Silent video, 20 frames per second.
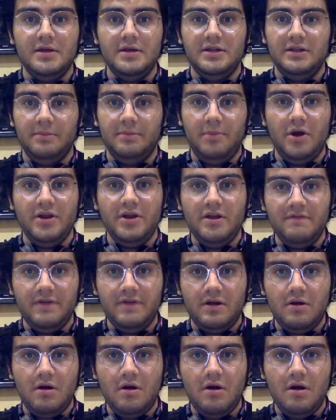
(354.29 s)
The body of a
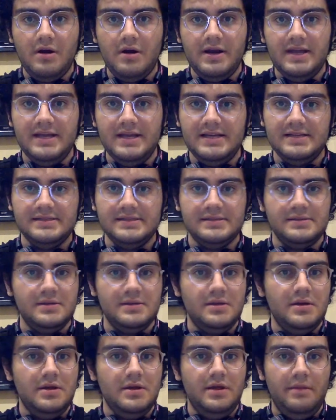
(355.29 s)
car is
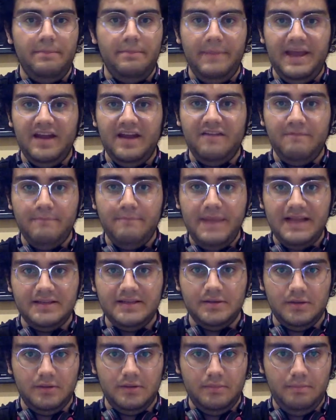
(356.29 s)
made of
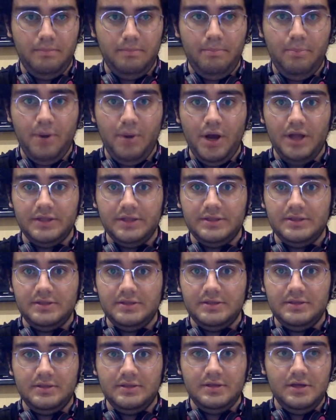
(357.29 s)
metal, but
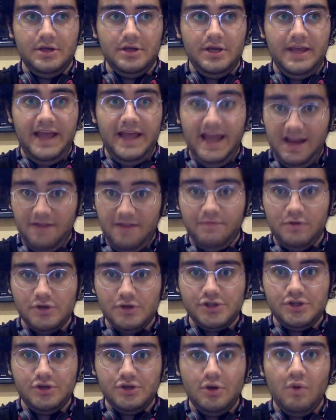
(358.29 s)
and of course
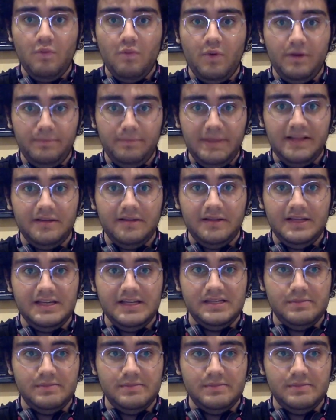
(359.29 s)
you know what metal is,